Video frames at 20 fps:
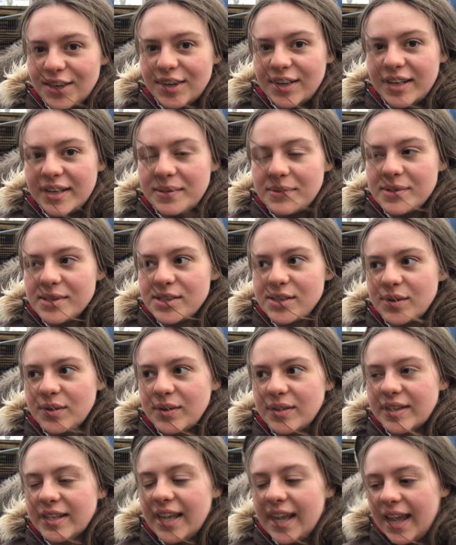He was
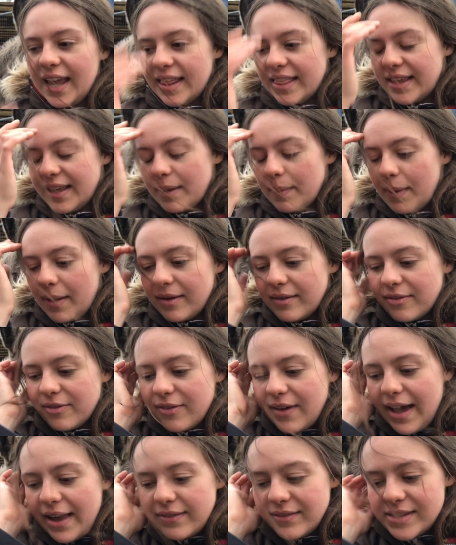only, I think, about
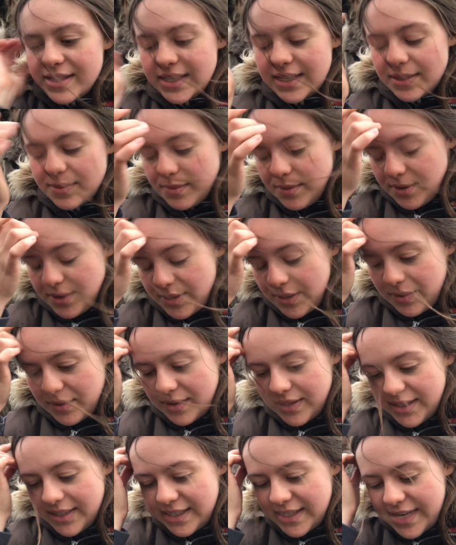5 or 6 months old
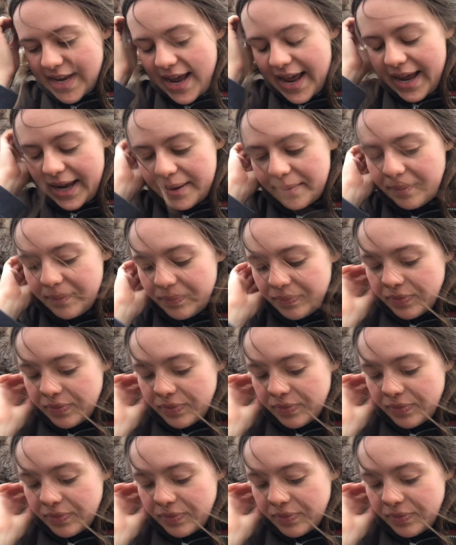at the time,